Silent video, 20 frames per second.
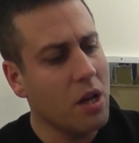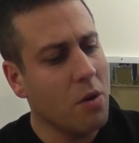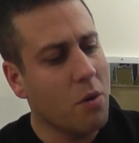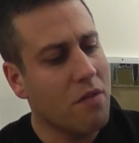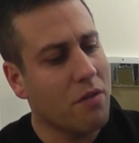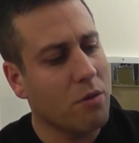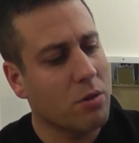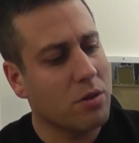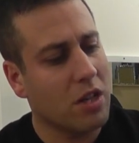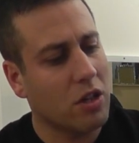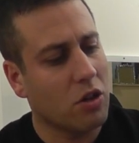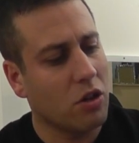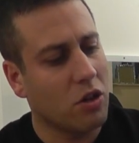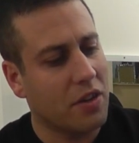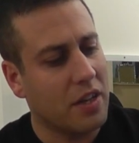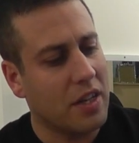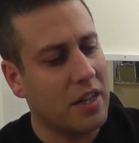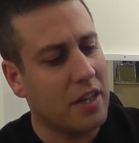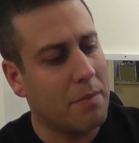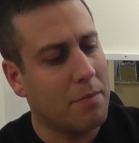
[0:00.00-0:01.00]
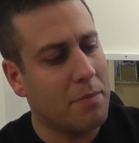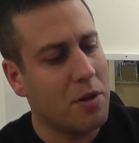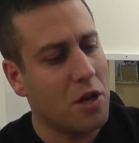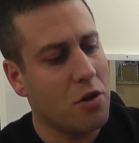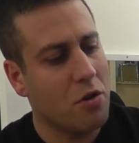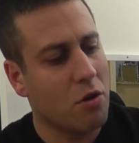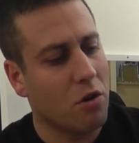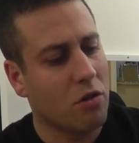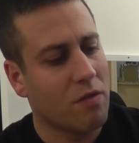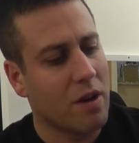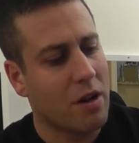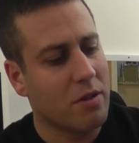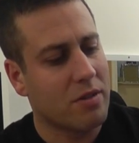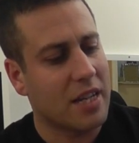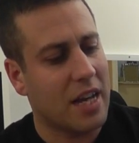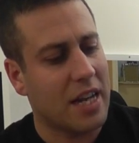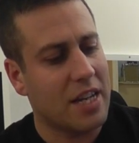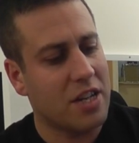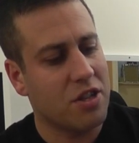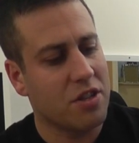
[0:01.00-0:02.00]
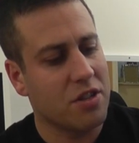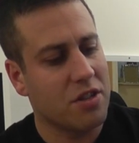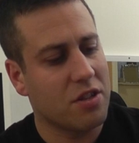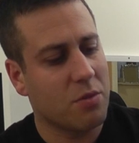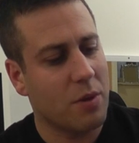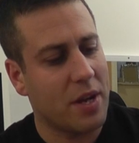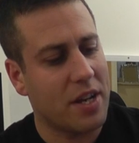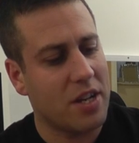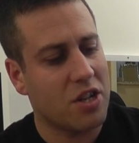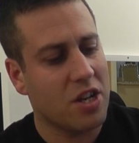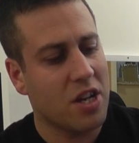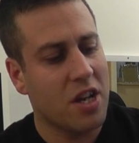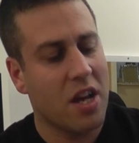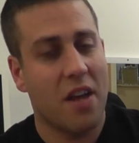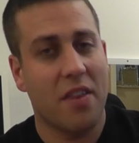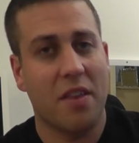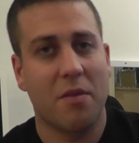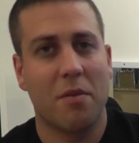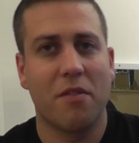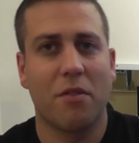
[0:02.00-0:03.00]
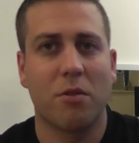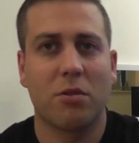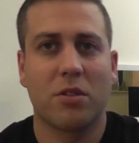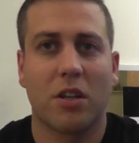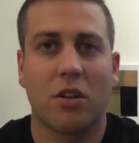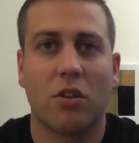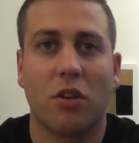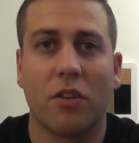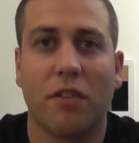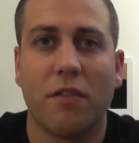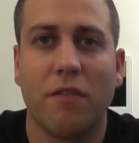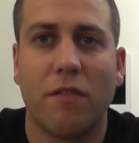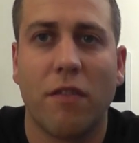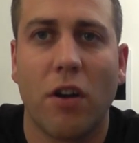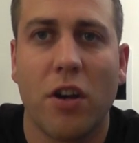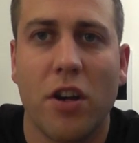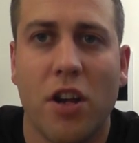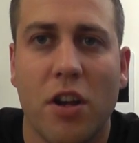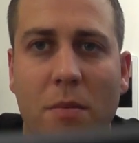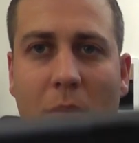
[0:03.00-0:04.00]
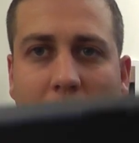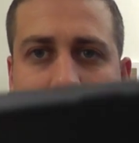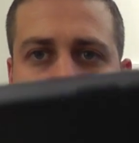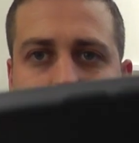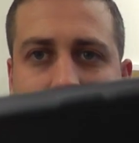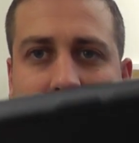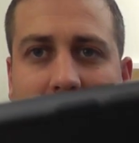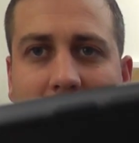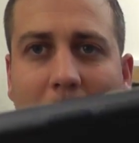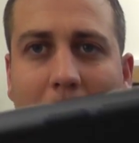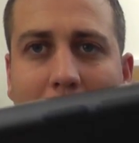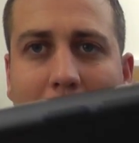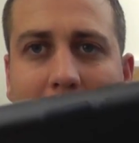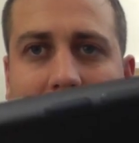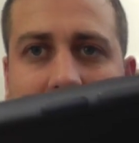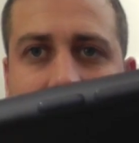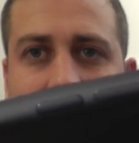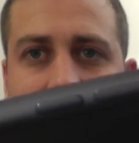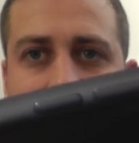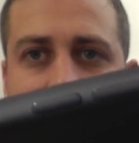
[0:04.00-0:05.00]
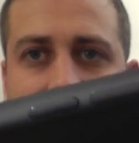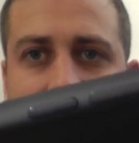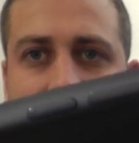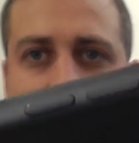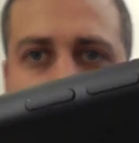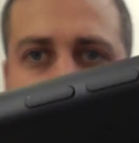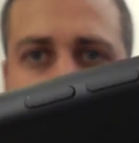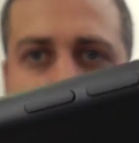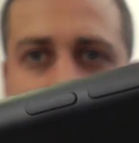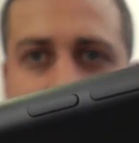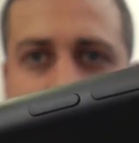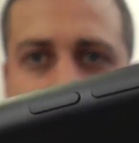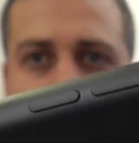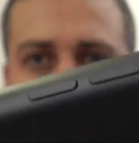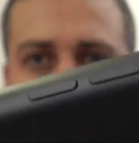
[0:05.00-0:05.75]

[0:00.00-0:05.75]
We've also got the mute or rotation switch and then we've also got the volume up down buttons and they